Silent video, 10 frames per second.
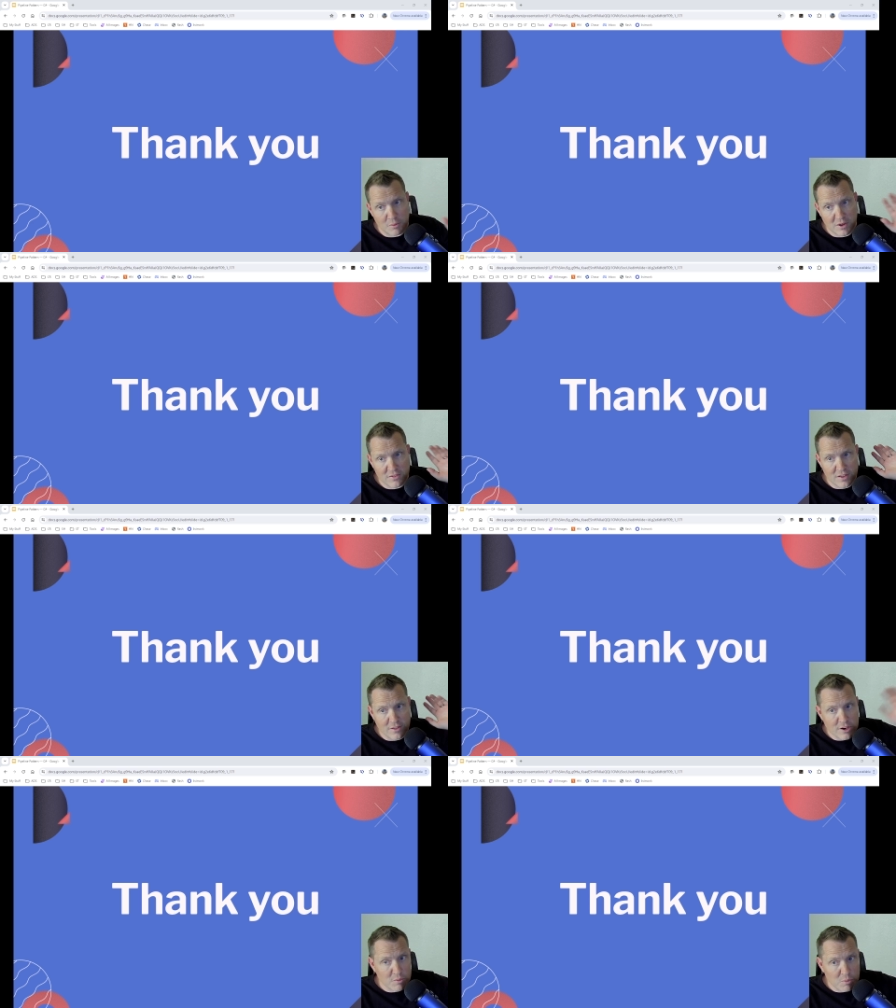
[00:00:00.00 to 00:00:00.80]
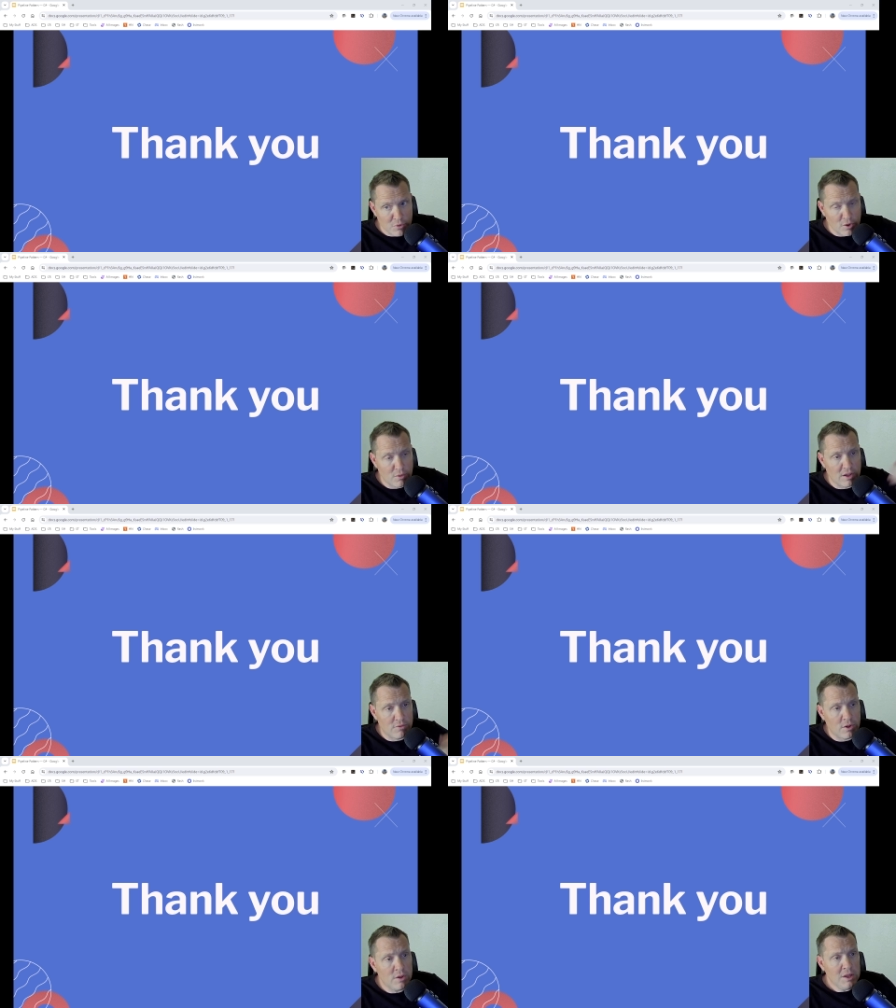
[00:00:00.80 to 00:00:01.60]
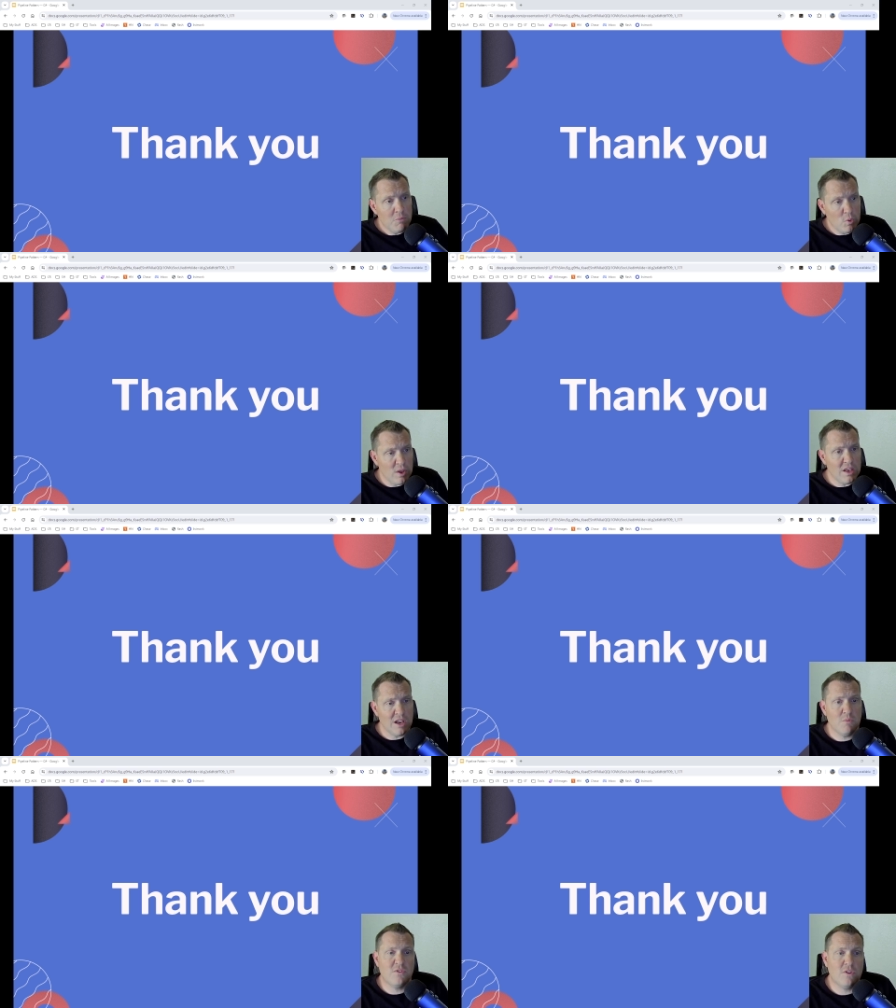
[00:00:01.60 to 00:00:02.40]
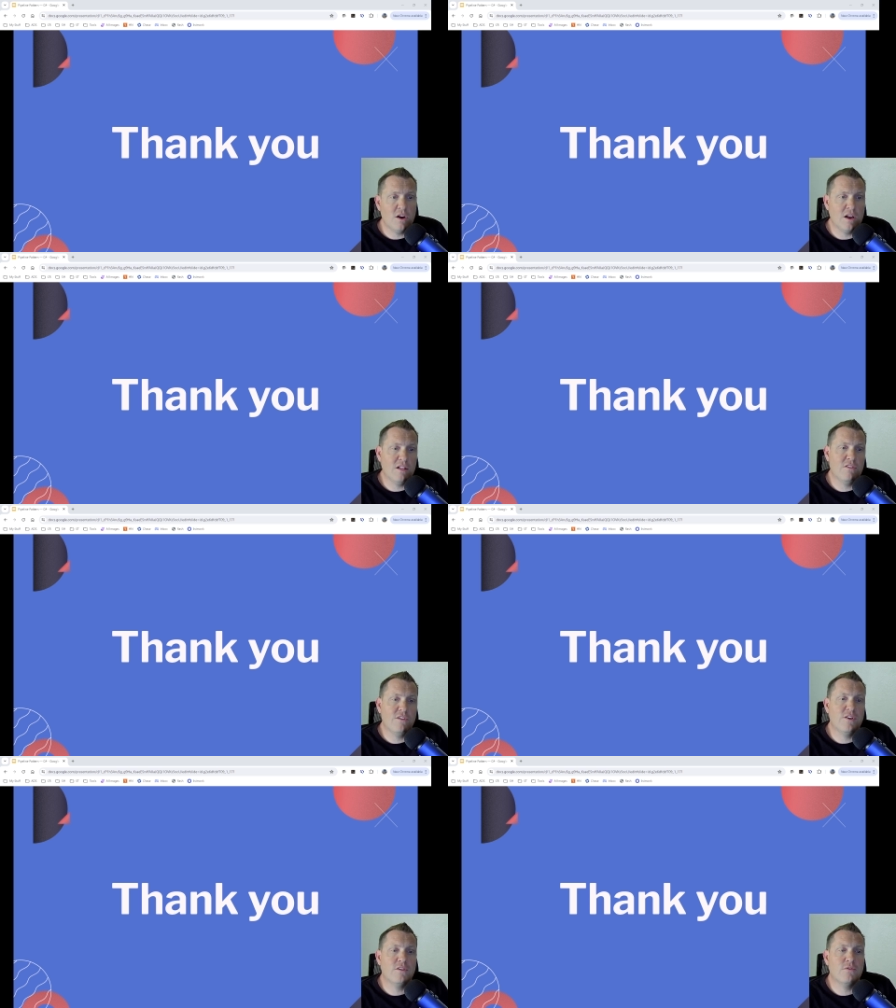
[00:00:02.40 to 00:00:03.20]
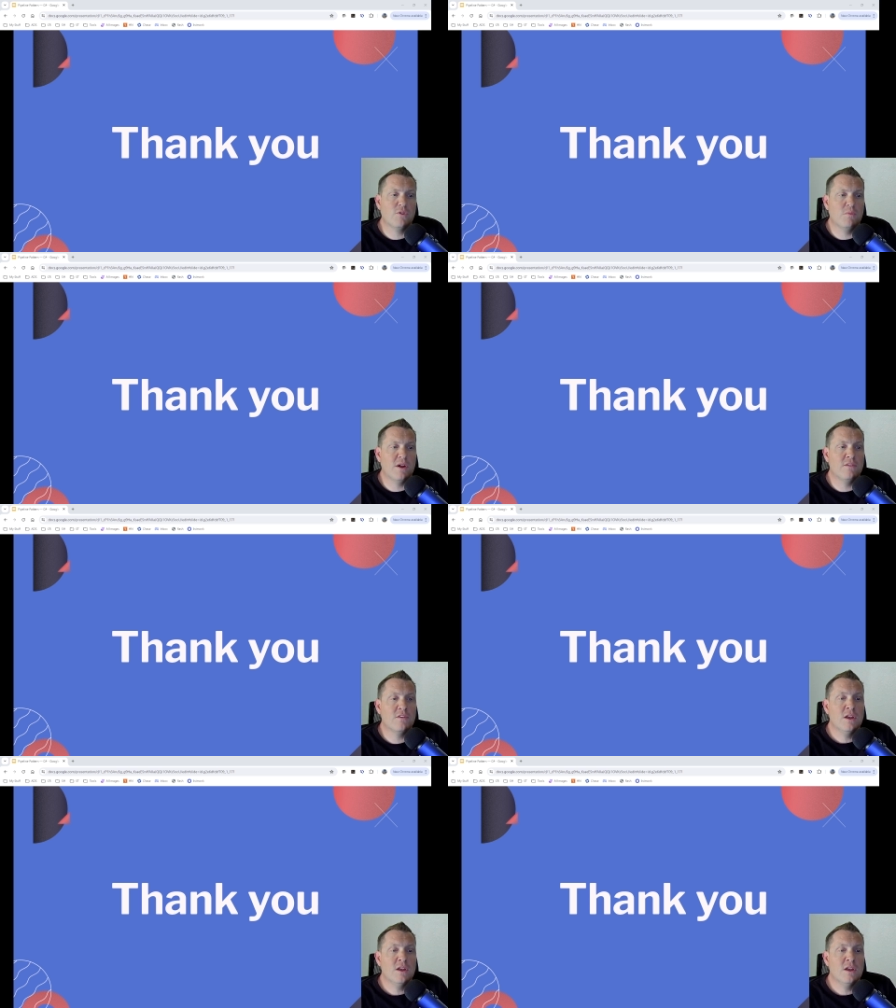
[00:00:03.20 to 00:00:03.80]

I'm not saying they're going to be pro level, but we can get them started in as little as three months.